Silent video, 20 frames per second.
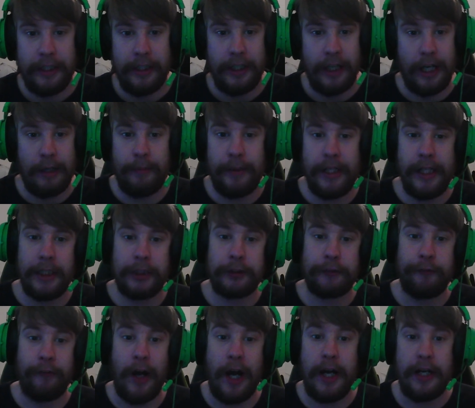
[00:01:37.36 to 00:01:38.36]
I mean it's
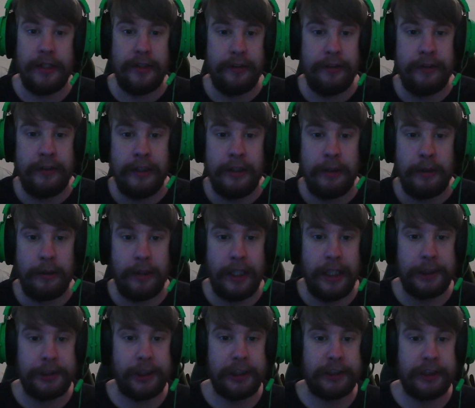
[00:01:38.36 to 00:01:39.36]
fun.
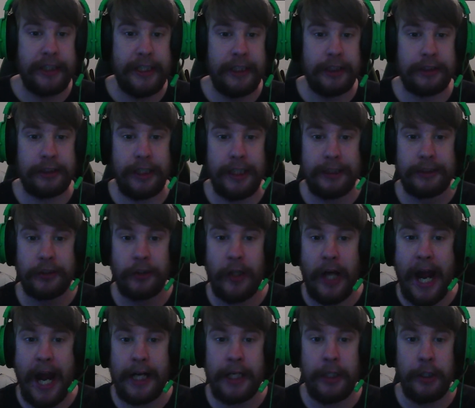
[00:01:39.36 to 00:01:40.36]
It just needs it's
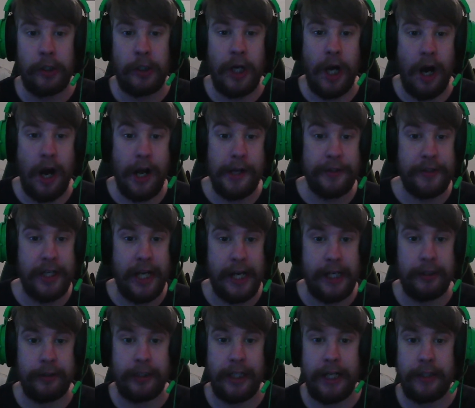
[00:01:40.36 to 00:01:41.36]
lacking
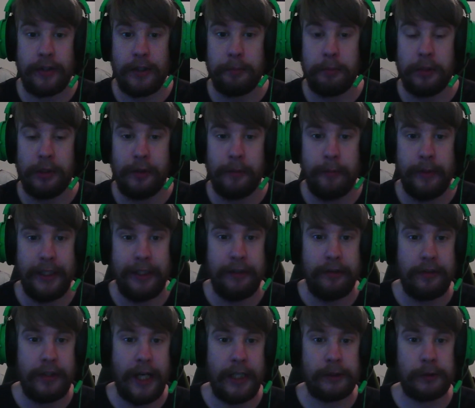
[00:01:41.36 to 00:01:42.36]
content at the
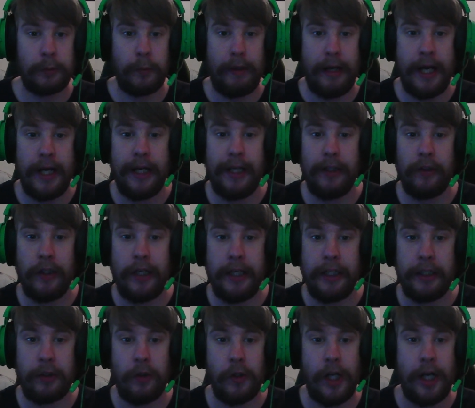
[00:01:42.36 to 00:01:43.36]
moment. That's why
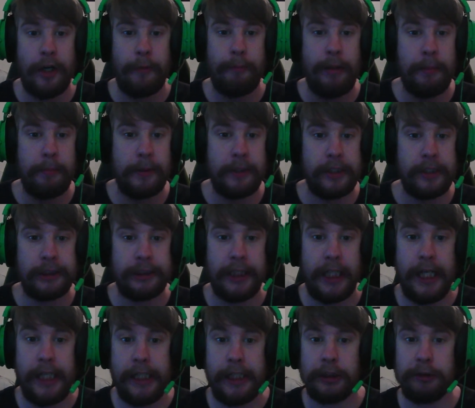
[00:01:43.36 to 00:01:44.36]
like a lot of people are
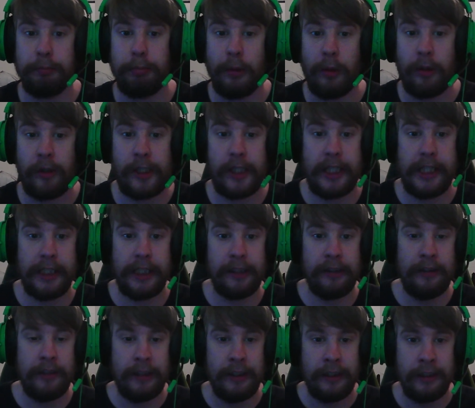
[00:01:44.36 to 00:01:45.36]
saying it's
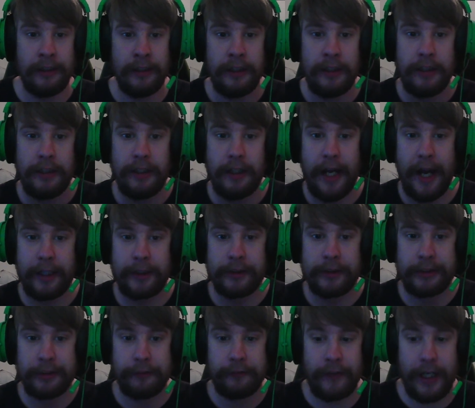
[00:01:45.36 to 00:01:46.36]
boring,
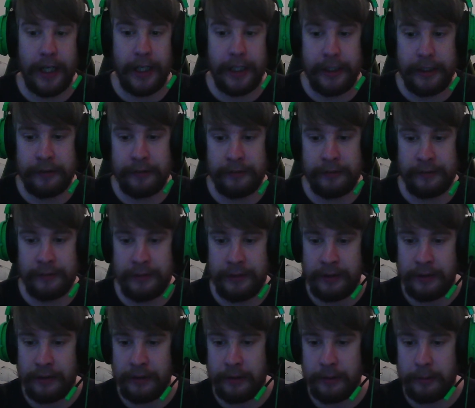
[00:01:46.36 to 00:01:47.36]
Xdefiant.
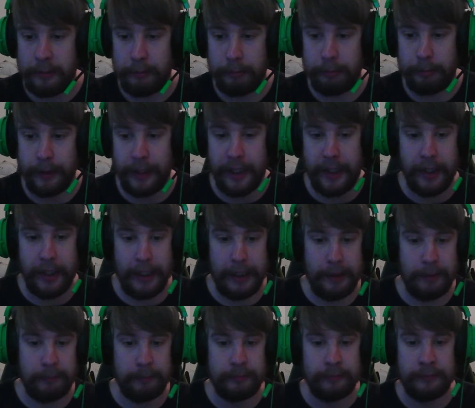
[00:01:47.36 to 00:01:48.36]
But
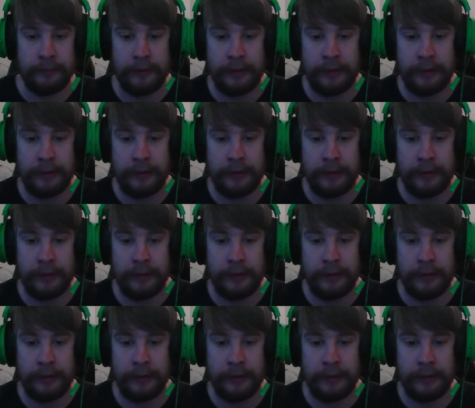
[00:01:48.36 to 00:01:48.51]
um,